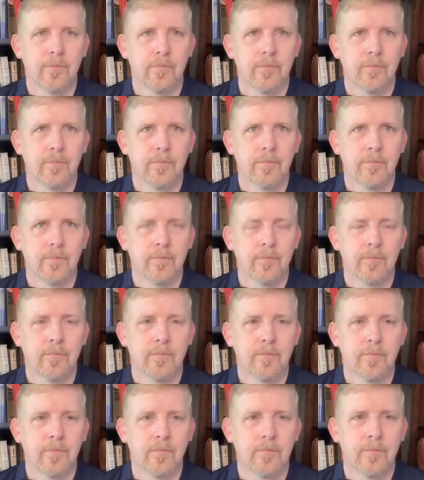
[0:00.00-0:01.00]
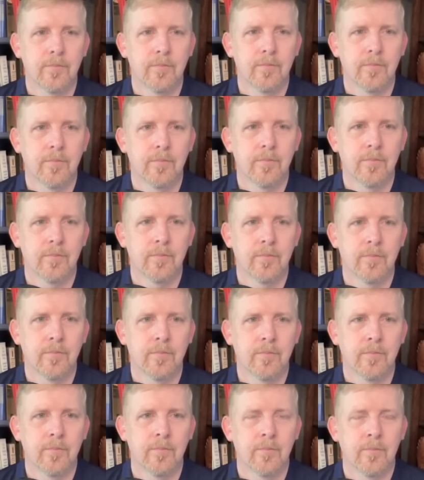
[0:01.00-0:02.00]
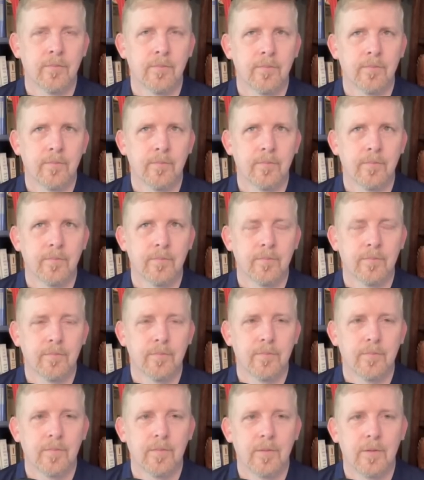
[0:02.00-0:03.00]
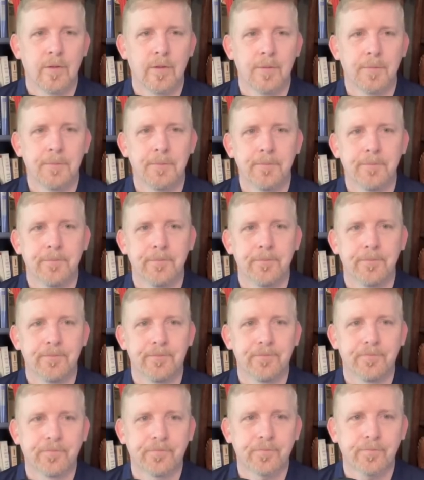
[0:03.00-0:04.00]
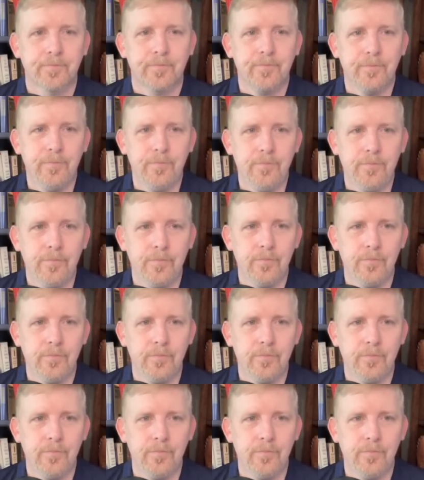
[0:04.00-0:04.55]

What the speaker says: This person isn't speaking.